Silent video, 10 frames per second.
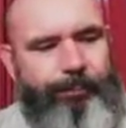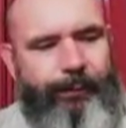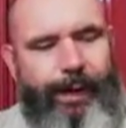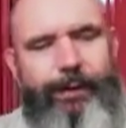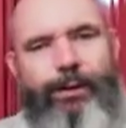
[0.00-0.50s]

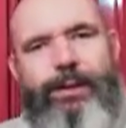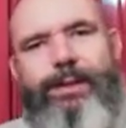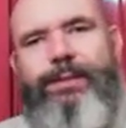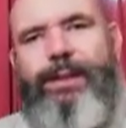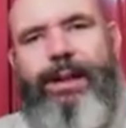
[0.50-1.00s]
and not
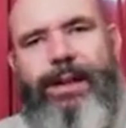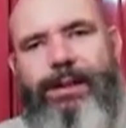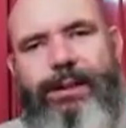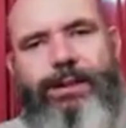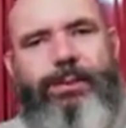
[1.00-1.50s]
even the
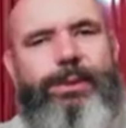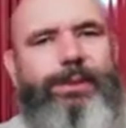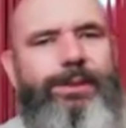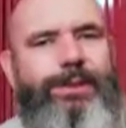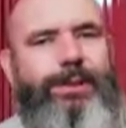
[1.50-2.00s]
Catholics would
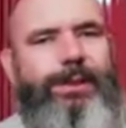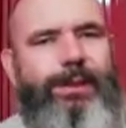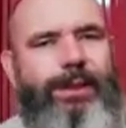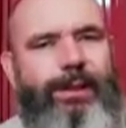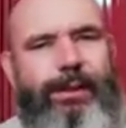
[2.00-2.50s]
use it.
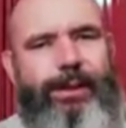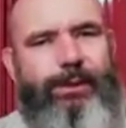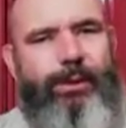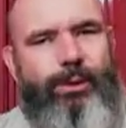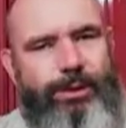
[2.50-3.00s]
It
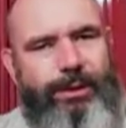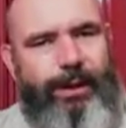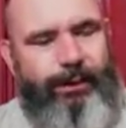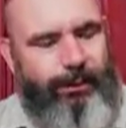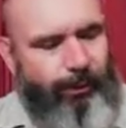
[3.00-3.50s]

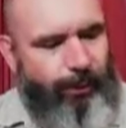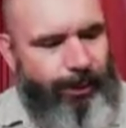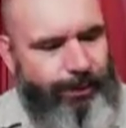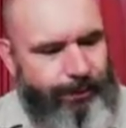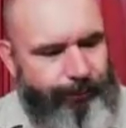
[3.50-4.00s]
also
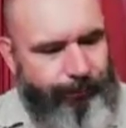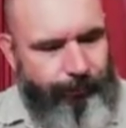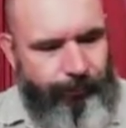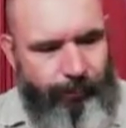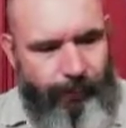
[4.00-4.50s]
was
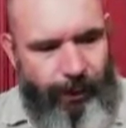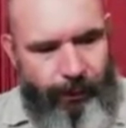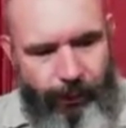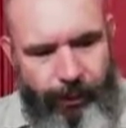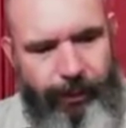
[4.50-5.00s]

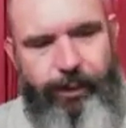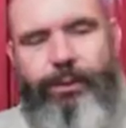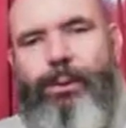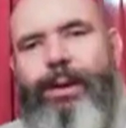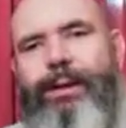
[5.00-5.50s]
not a good
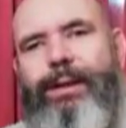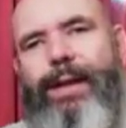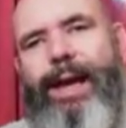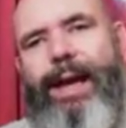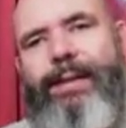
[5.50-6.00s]
one,
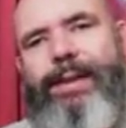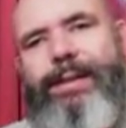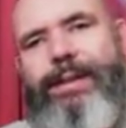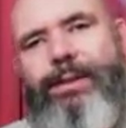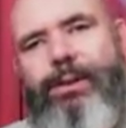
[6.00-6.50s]
and it
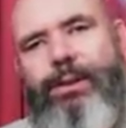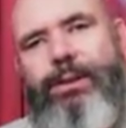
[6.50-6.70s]
did not